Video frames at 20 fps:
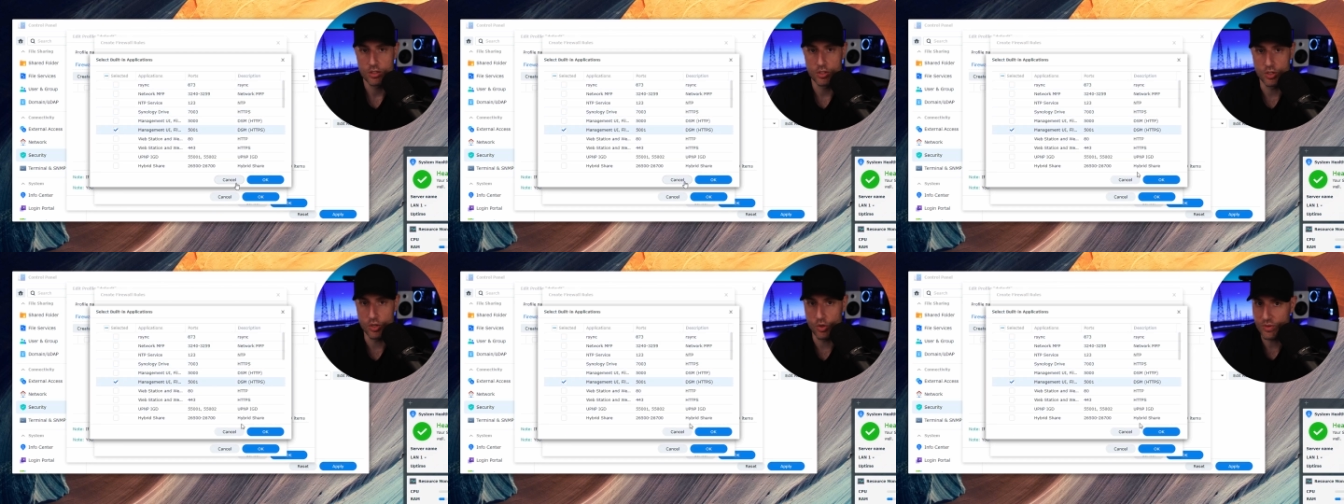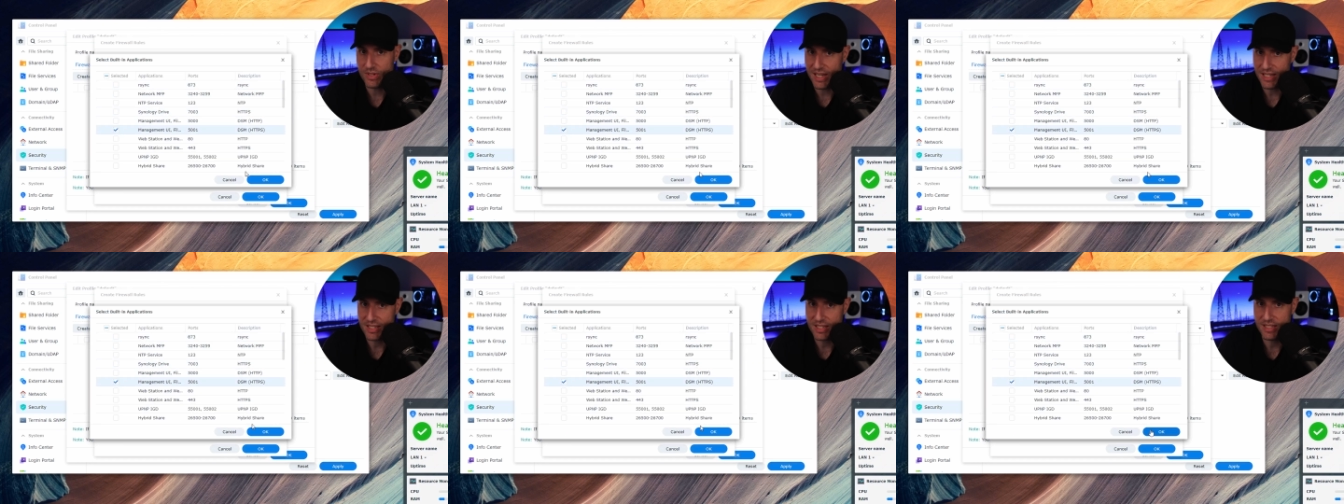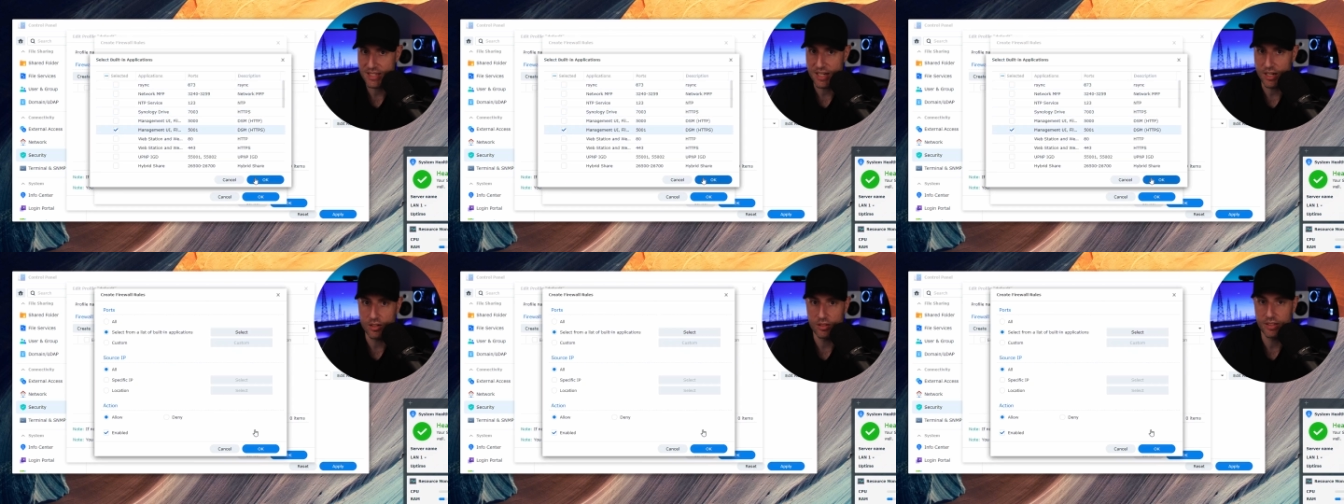You don't
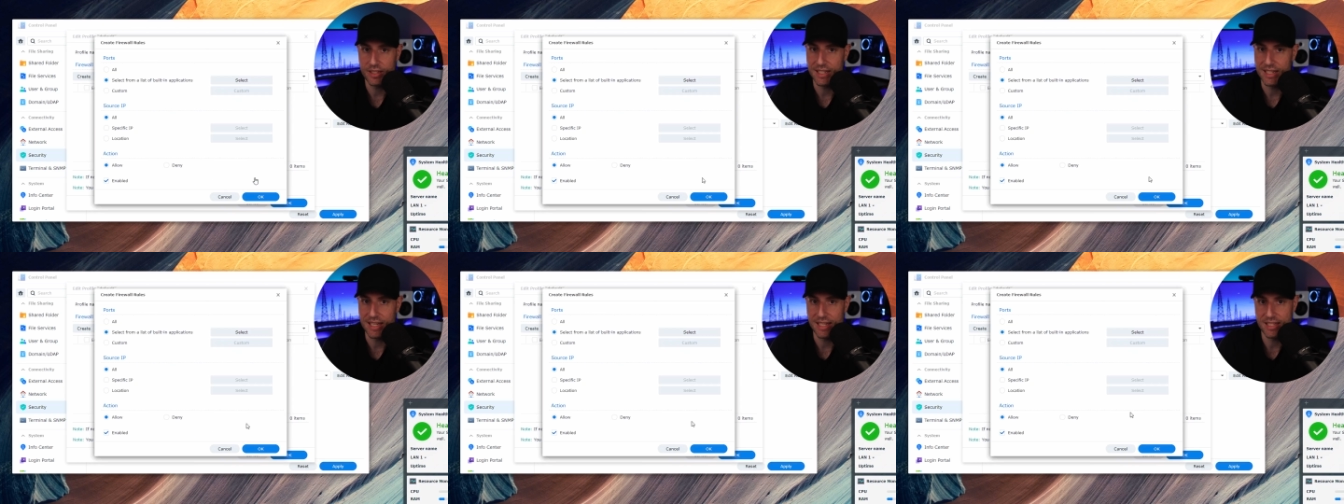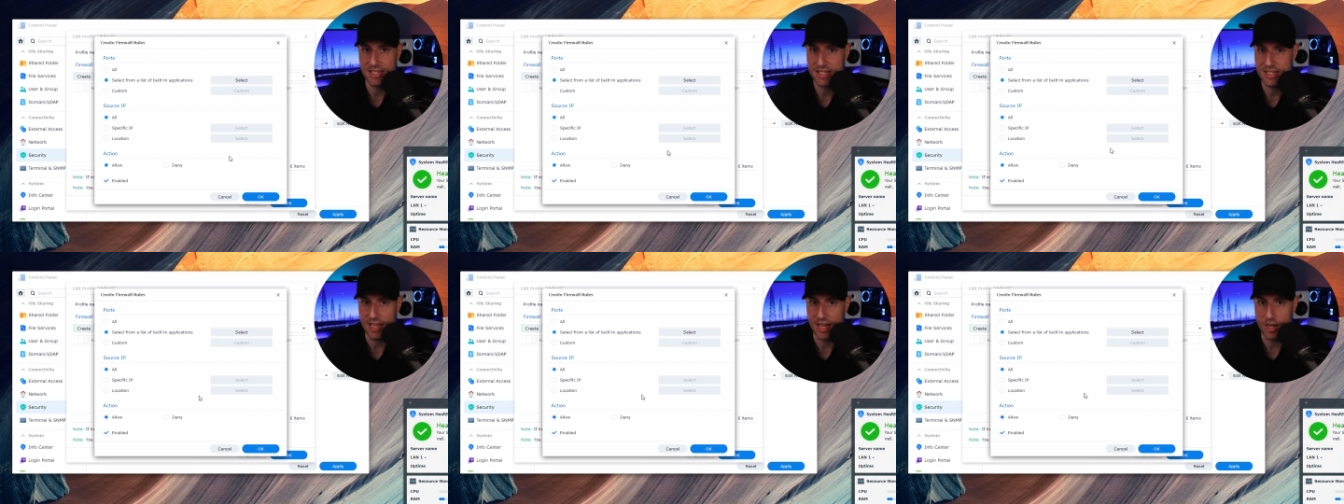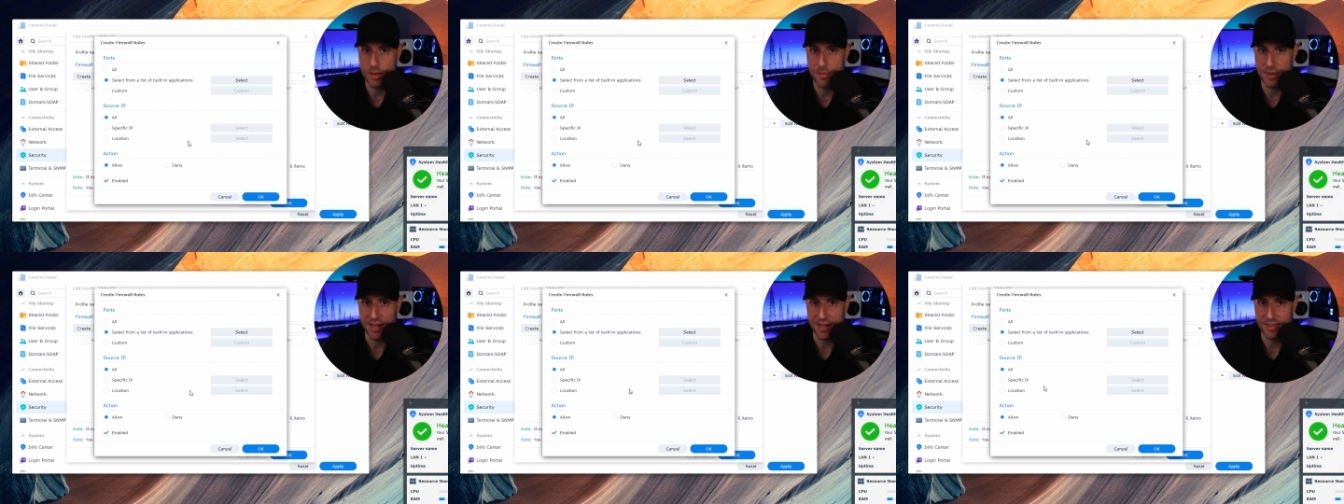necessarily need to set
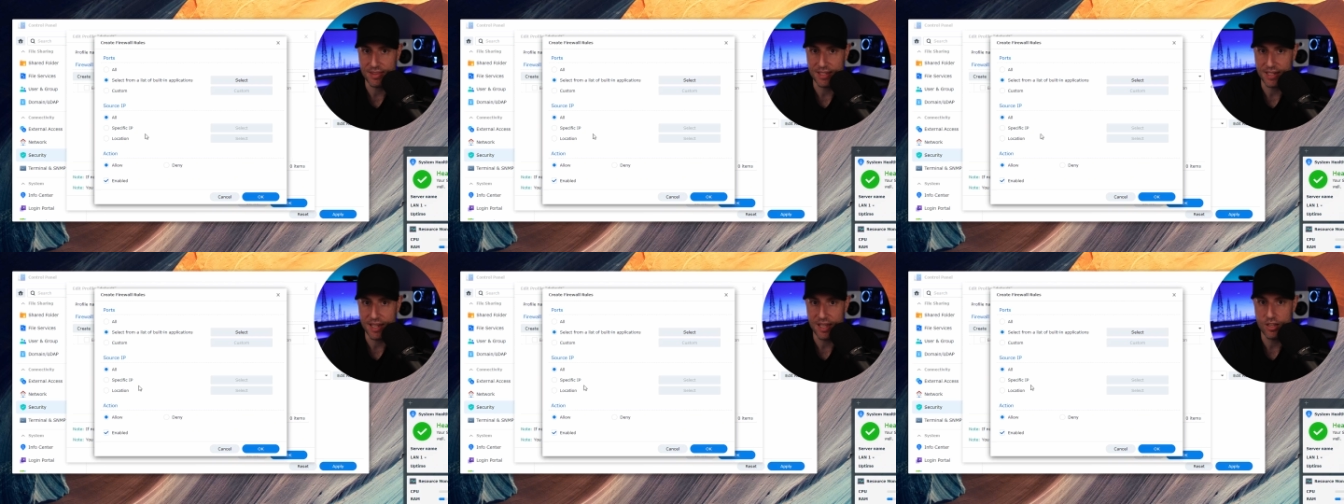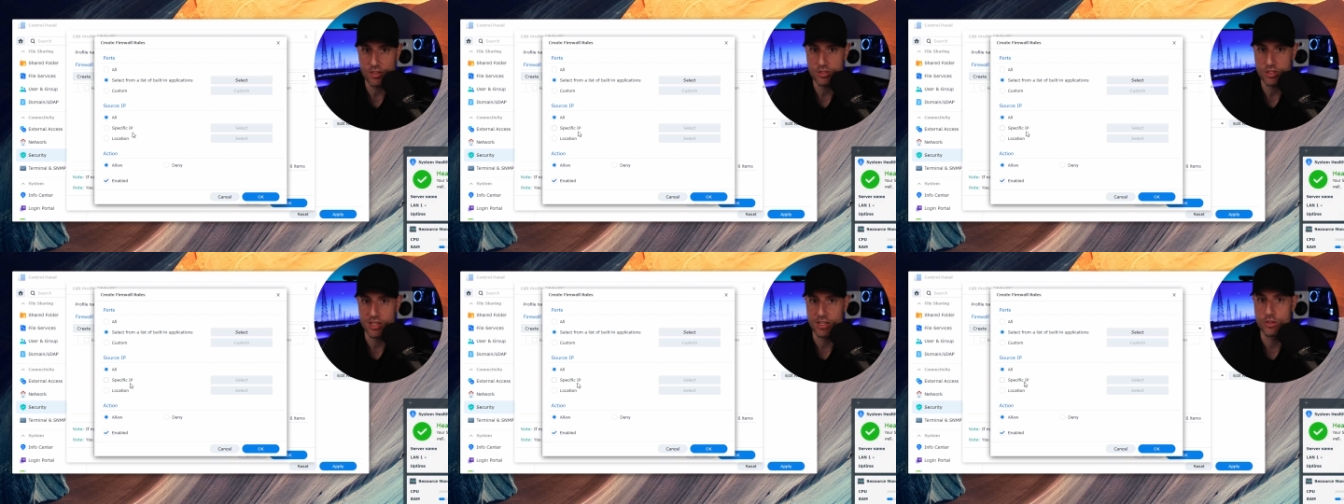up anything else,